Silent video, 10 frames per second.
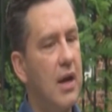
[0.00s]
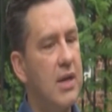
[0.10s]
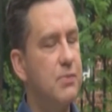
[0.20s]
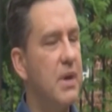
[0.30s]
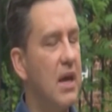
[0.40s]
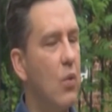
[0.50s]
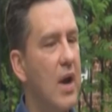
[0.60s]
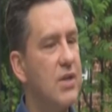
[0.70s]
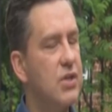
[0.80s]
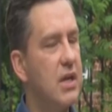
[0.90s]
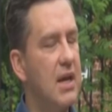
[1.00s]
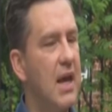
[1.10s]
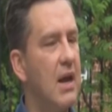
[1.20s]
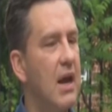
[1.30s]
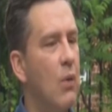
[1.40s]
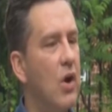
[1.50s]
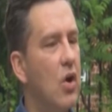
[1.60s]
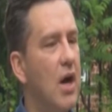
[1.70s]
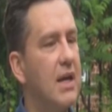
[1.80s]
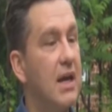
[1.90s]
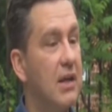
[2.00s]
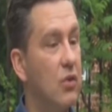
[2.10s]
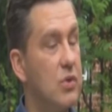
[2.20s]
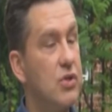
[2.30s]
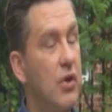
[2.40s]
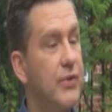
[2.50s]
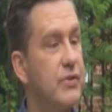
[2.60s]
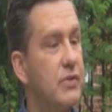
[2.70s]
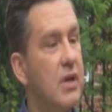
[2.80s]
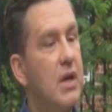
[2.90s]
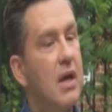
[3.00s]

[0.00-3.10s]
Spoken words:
is being wasted, and we're not getting the results,